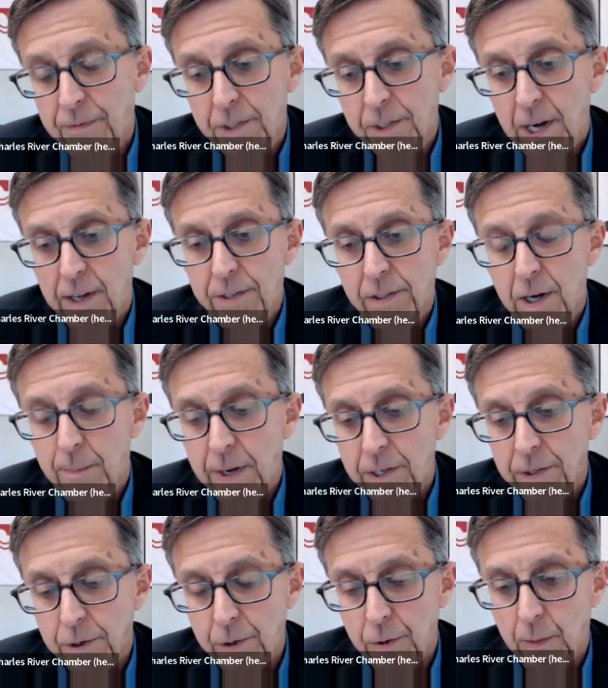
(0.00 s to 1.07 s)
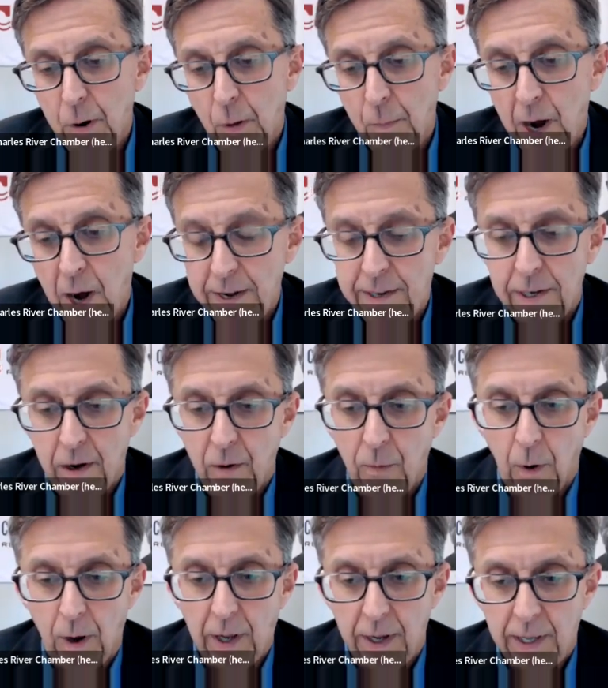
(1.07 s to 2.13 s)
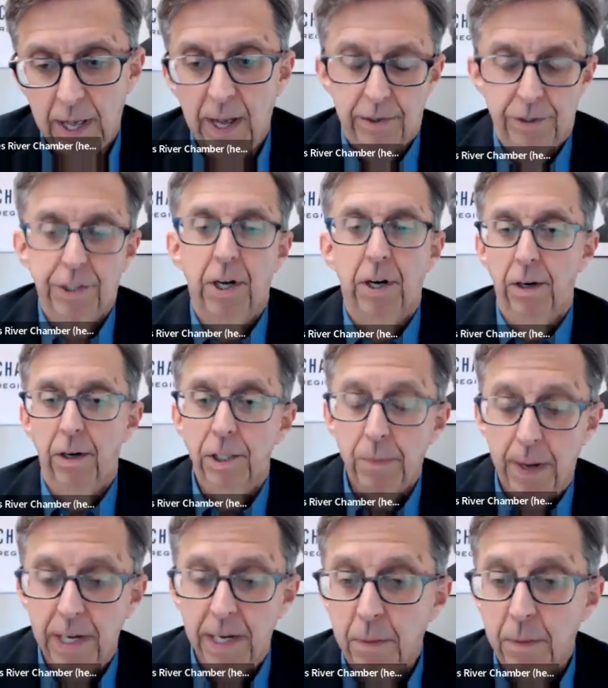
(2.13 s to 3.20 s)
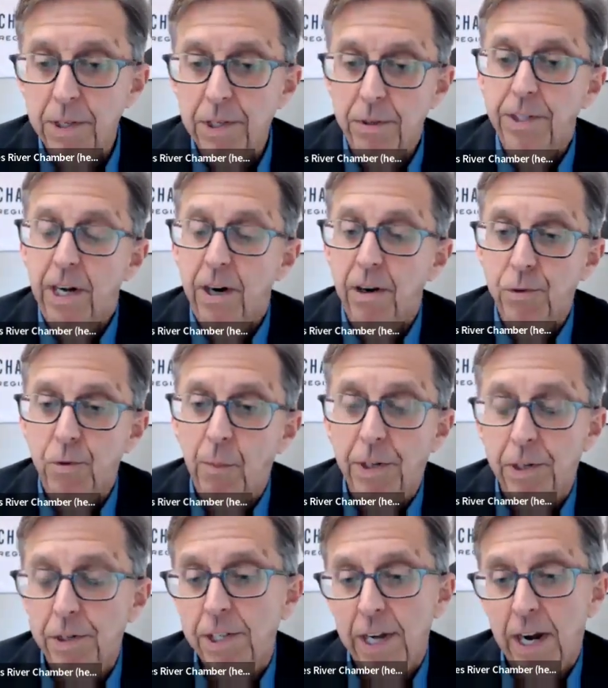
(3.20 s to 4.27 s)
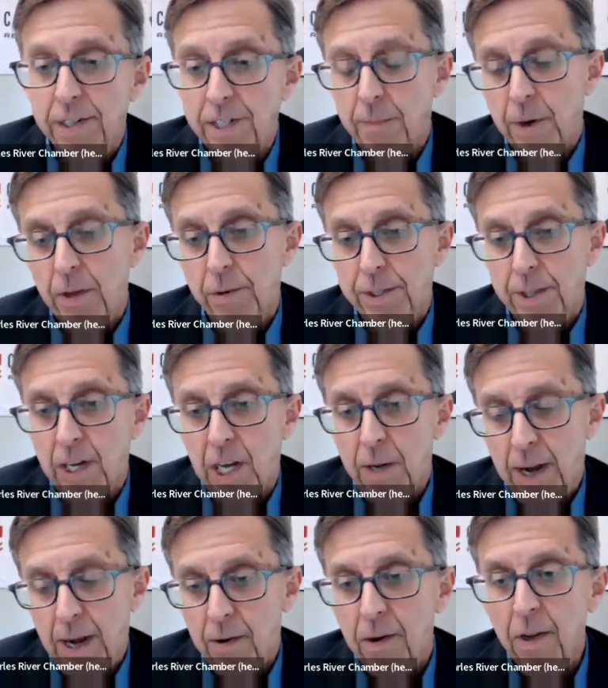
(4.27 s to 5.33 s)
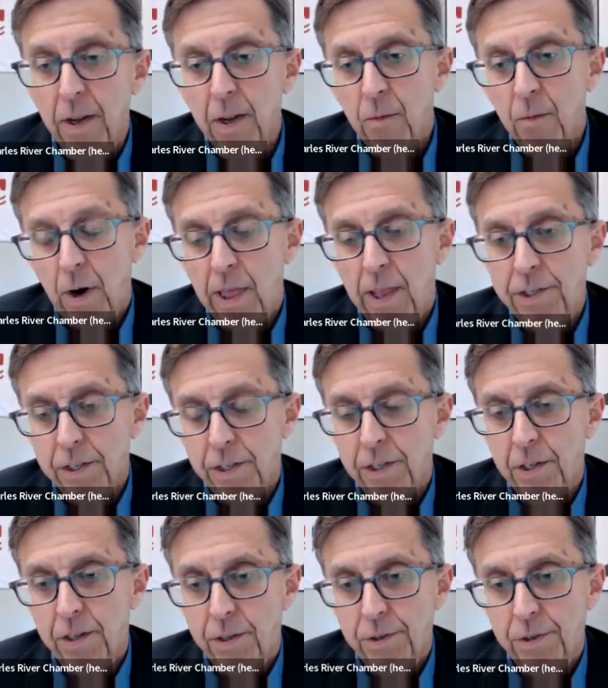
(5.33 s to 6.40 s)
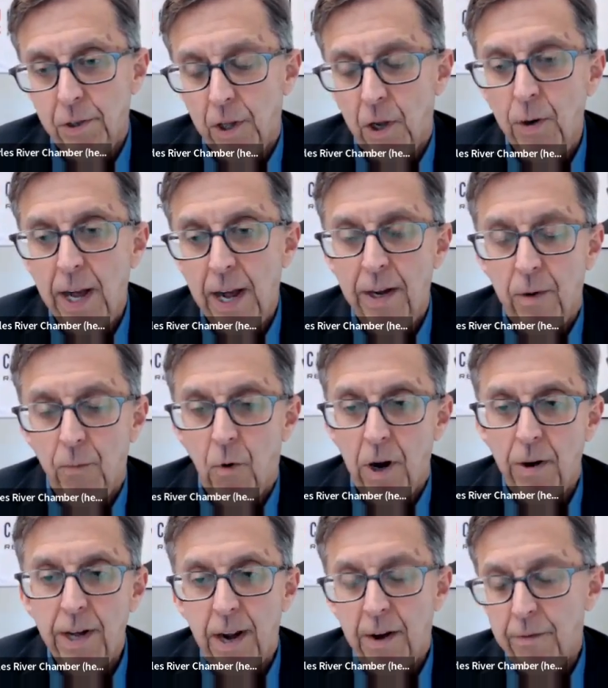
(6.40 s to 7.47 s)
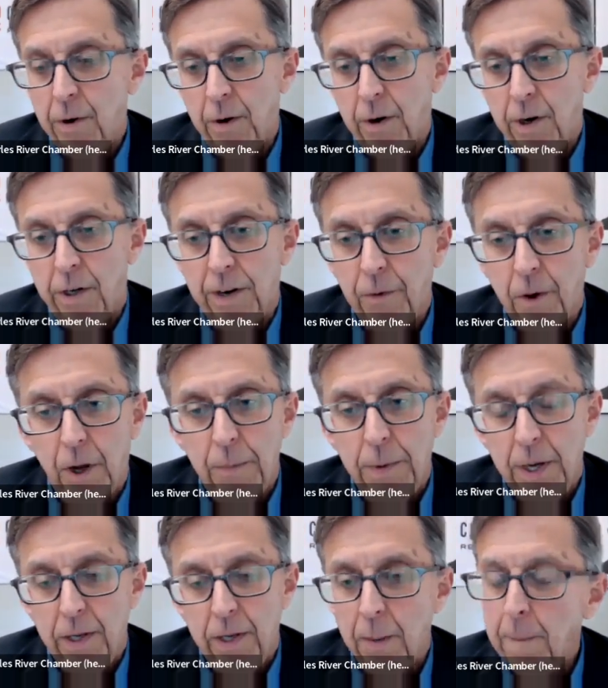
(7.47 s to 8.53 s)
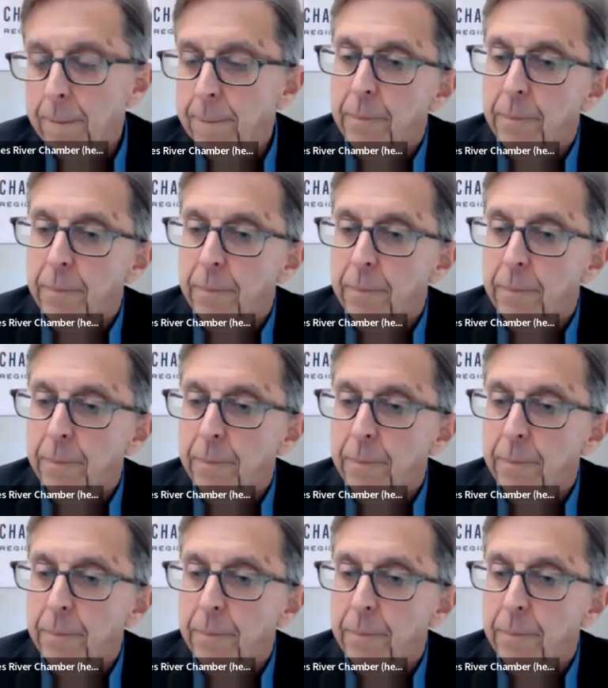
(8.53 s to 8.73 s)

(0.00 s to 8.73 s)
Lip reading: science companies are doing proprietary work and can't share their space. But Mr. Sideris, what would you say to somebody who's thinking about whether they should locate in Watertown or a different community?